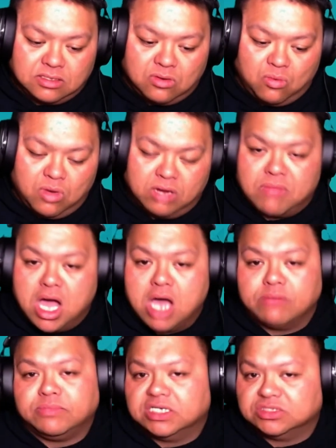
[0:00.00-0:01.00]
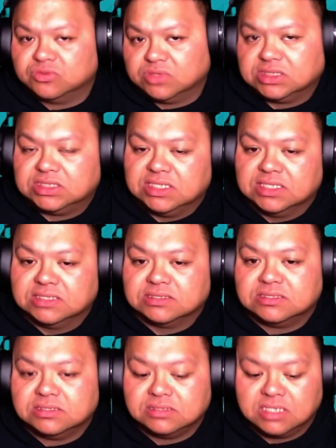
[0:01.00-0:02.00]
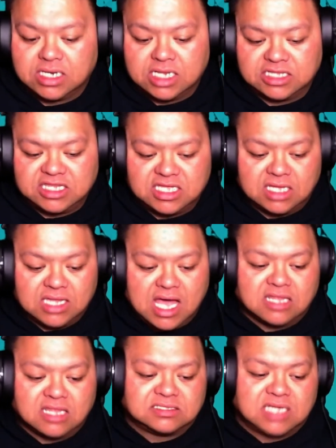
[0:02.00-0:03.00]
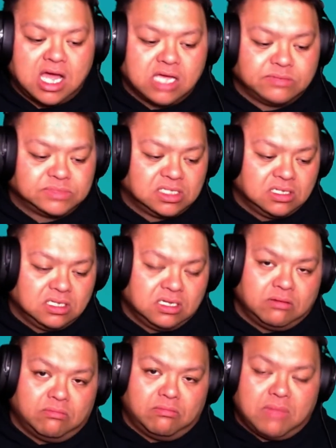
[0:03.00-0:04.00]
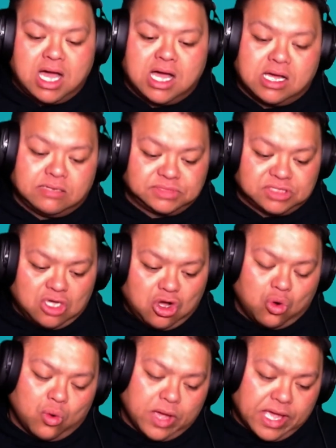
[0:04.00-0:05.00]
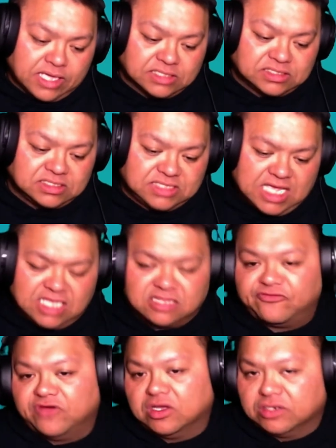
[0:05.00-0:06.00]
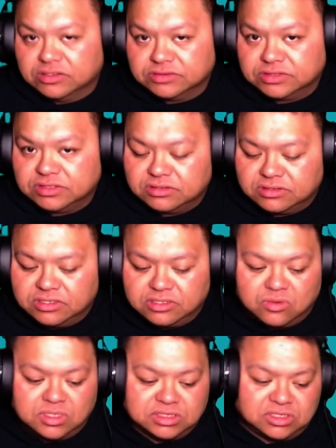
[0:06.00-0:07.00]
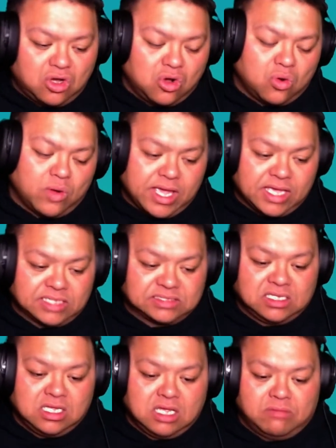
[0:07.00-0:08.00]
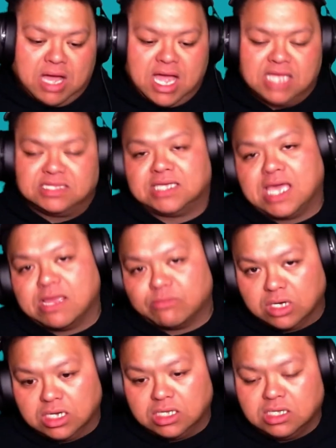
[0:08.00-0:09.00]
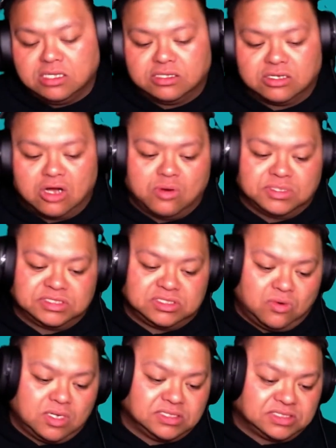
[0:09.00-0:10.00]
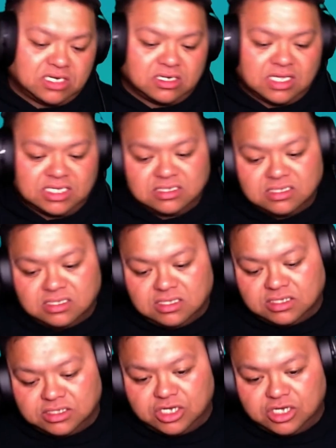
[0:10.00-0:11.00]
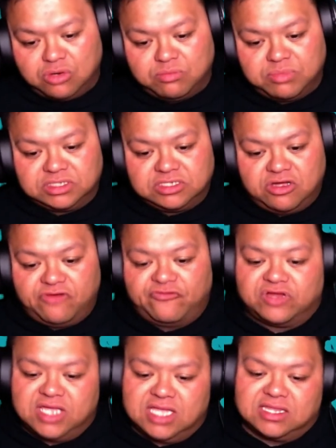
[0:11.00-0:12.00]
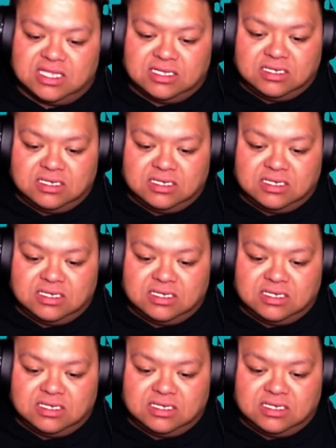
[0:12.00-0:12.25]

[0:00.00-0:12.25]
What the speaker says: what mom does with the kids. And I think a lot of the times moms always take the photos. They're the ones always behind the camera. They're always the ones that are like, but don't forget that